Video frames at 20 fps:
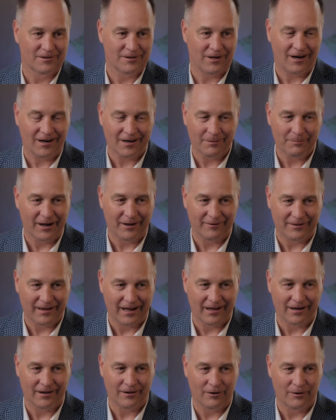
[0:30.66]
Talk about
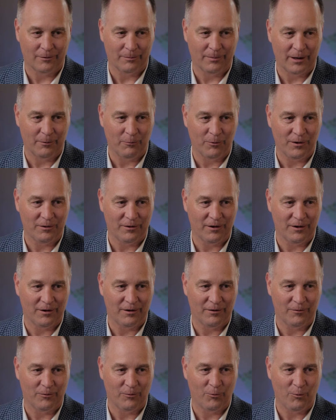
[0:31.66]
that a little bit.
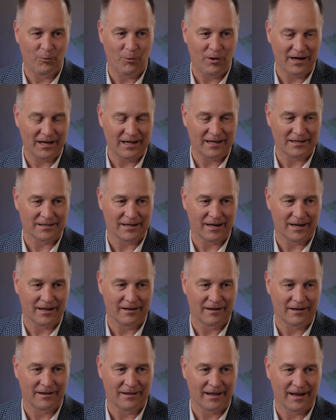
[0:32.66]
What is
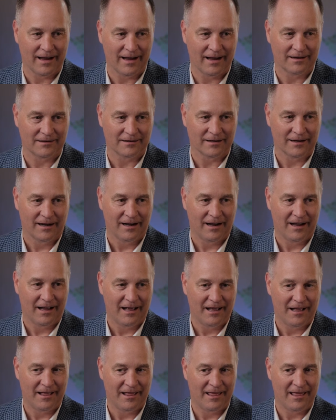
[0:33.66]
it that
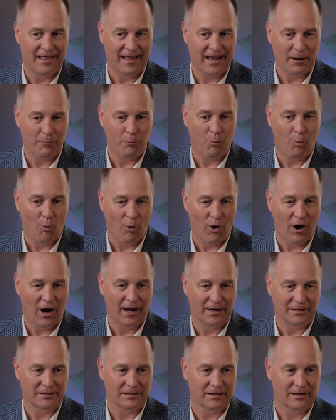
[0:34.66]
they
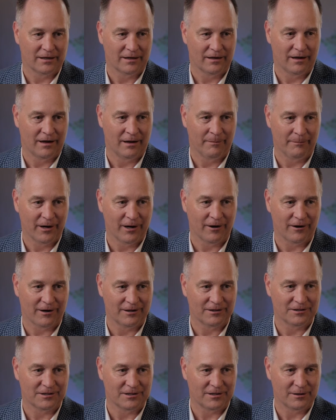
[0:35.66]
want
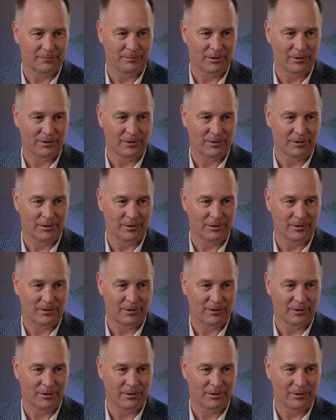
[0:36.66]
Americans to